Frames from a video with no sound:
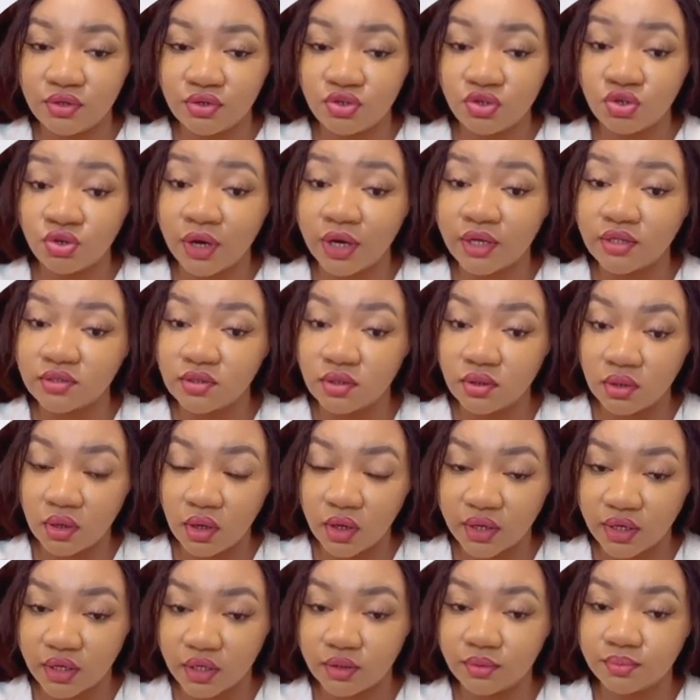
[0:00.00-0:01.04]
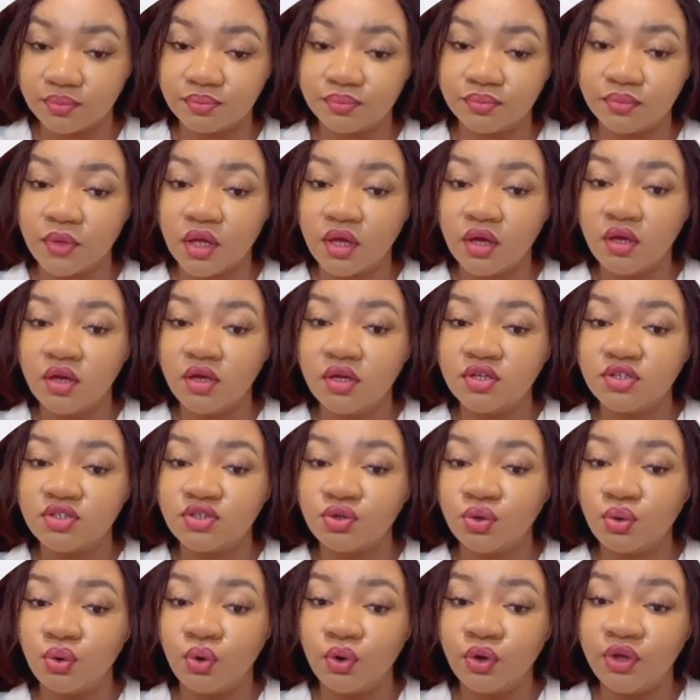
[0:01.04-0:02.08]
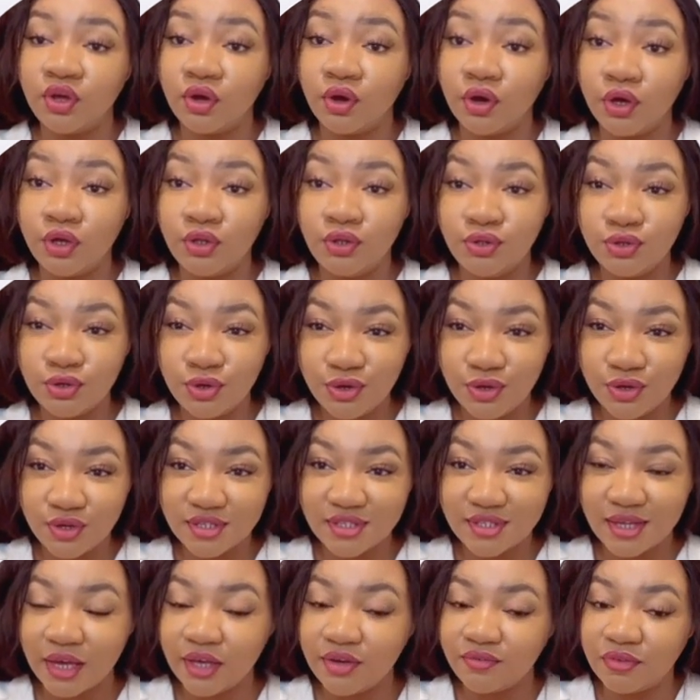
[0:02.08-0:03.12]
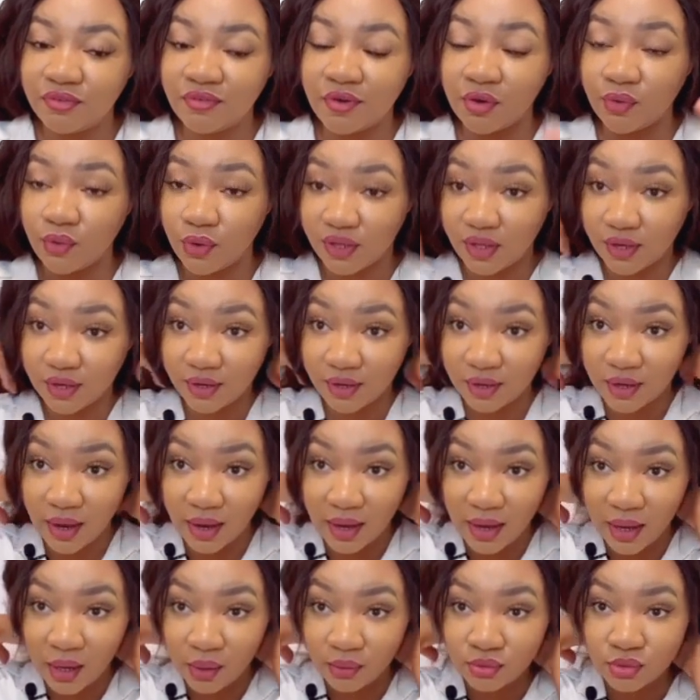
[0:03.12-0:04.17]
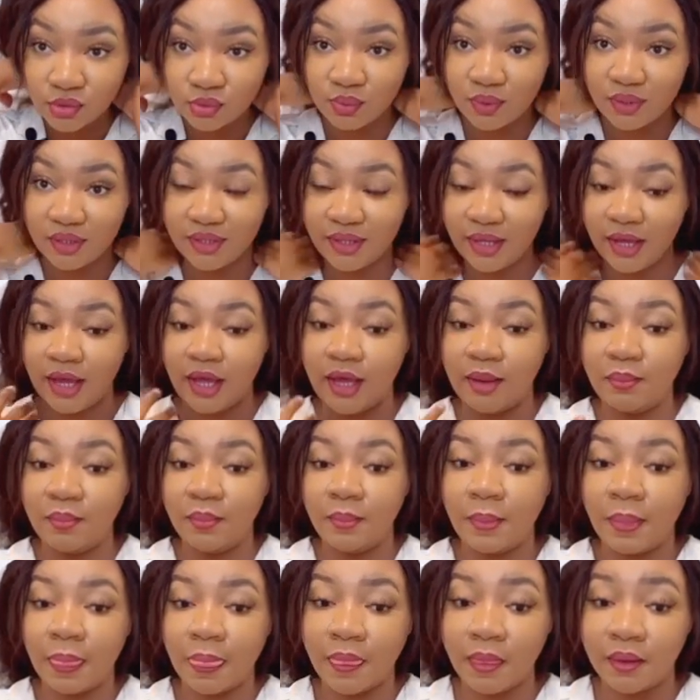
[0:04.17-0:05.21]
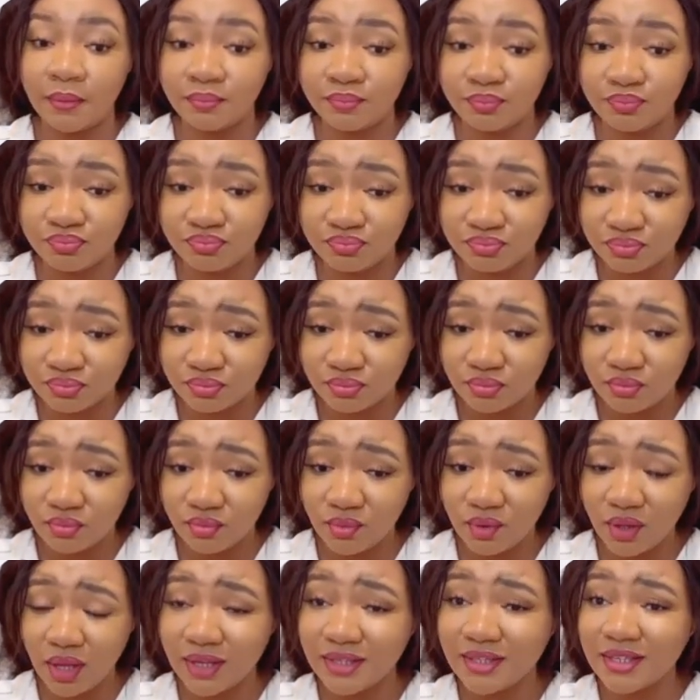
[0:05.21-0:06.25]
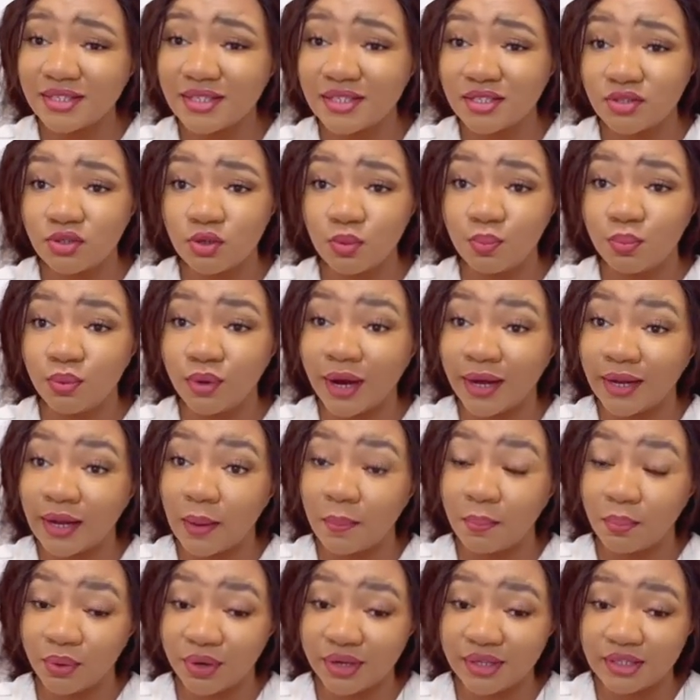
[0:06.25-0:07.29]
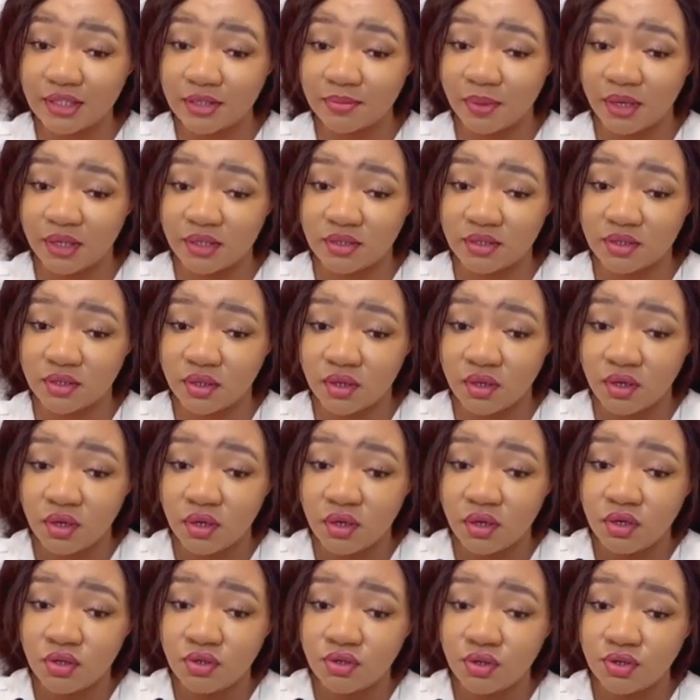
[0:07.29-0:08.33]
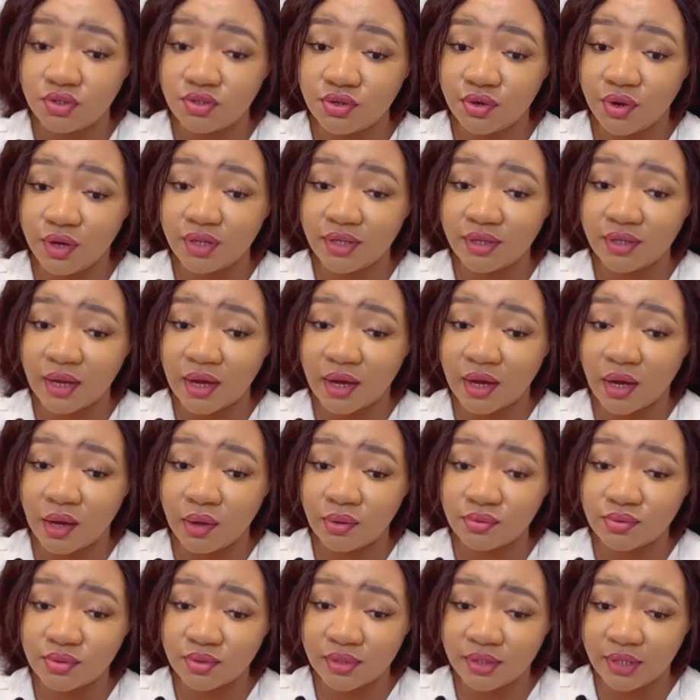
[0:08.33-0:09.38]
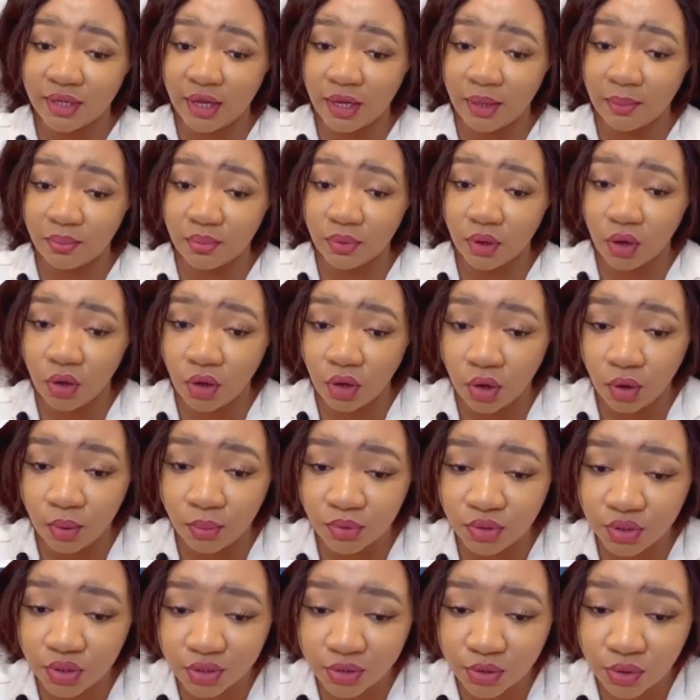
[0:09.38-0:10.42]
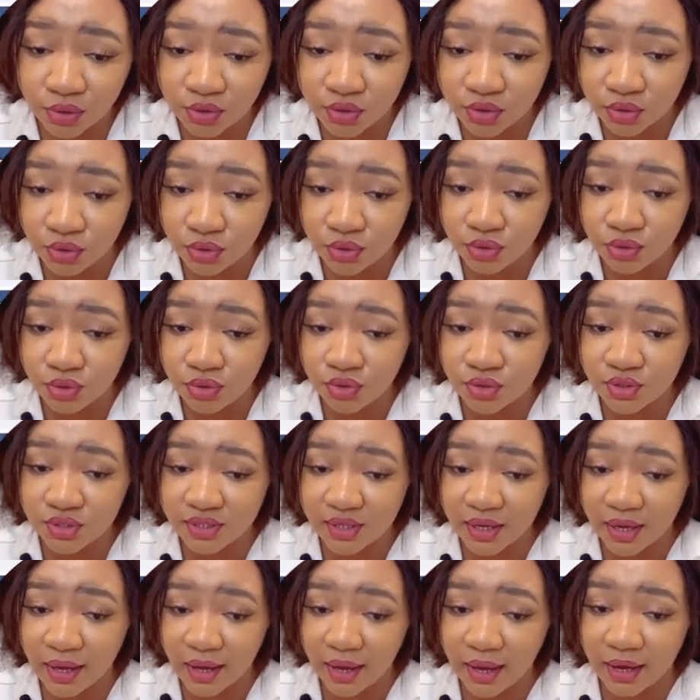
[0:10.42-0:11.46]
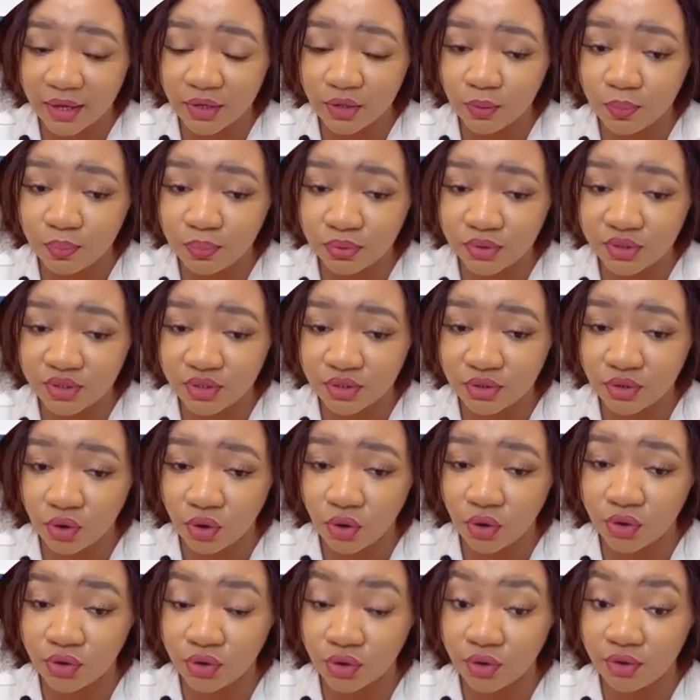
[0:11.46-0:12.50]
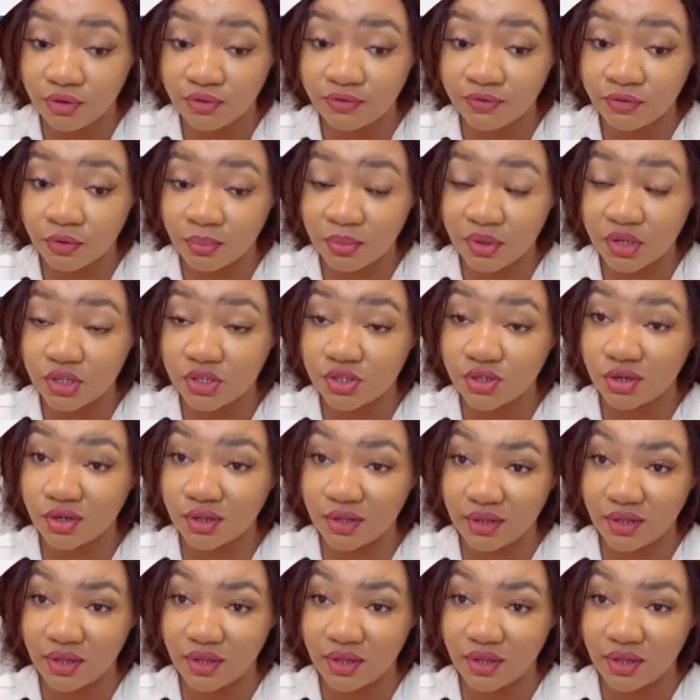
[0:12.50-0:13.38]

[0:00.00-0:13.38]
try to log in. So you're a new user, you've never created an account with them. This is to book an appointment. So to create an account with them, you just go to new user and you put in all your information